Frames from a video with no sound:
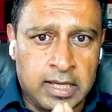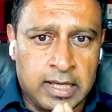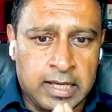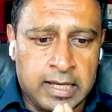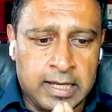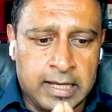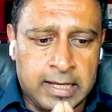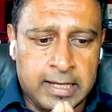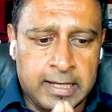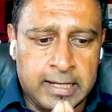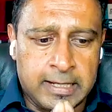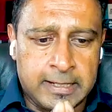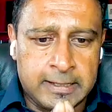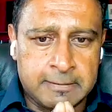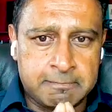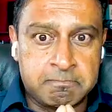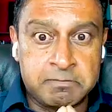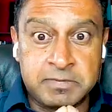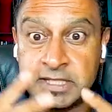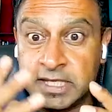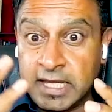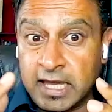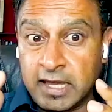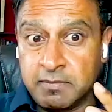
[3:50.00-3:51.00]

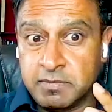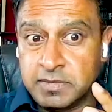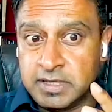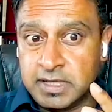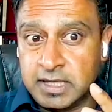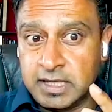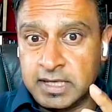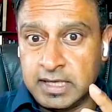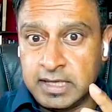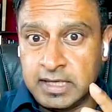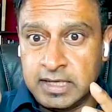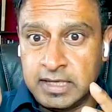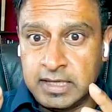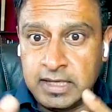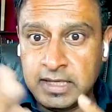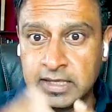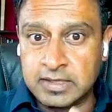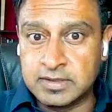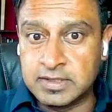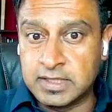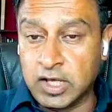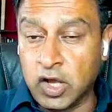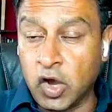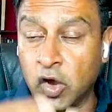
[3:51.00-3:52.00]
DMT
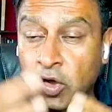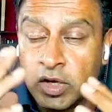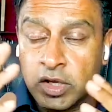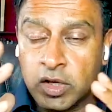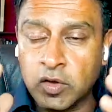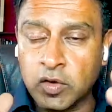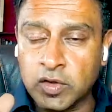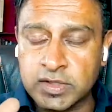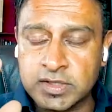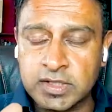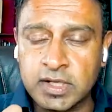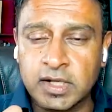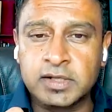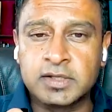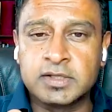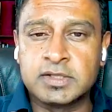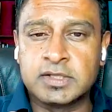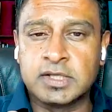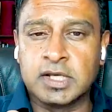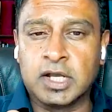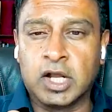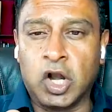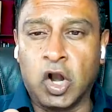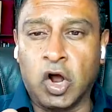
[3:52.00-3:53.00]
is the only
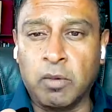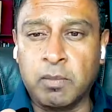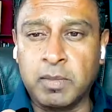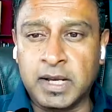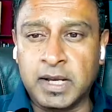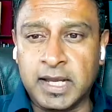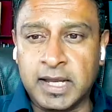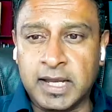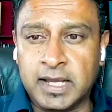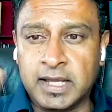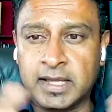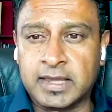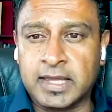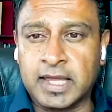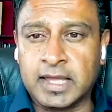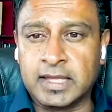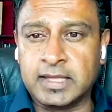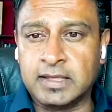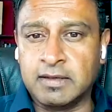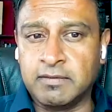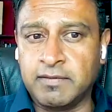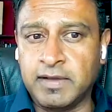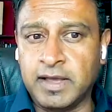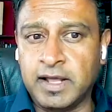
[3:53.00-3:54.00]
consultancy globally
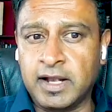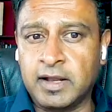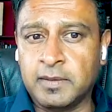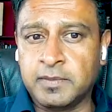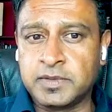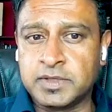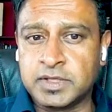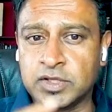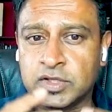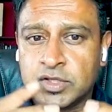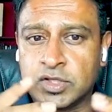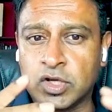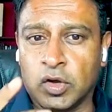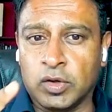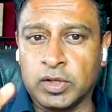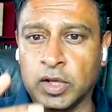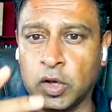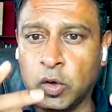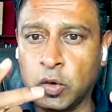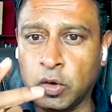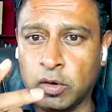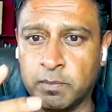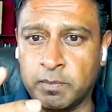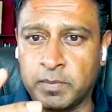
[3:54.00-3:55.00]
that develops its own
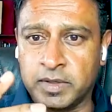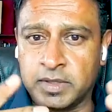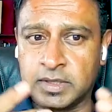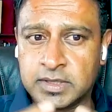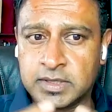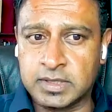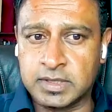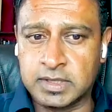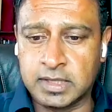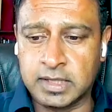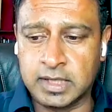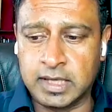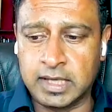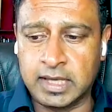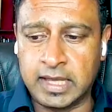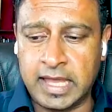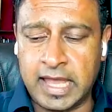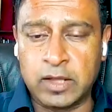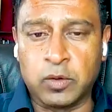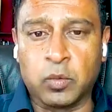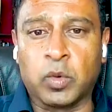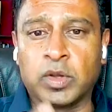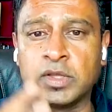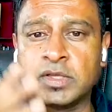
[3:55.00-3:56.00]
equipment.
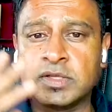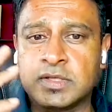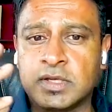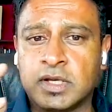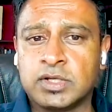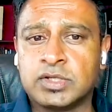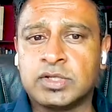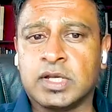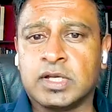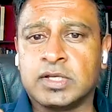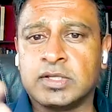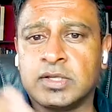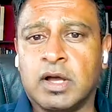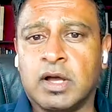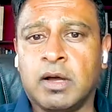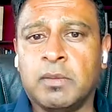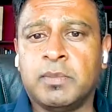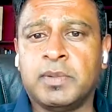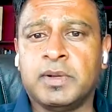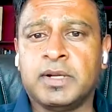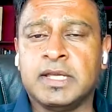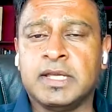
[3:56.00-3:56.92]
And one such example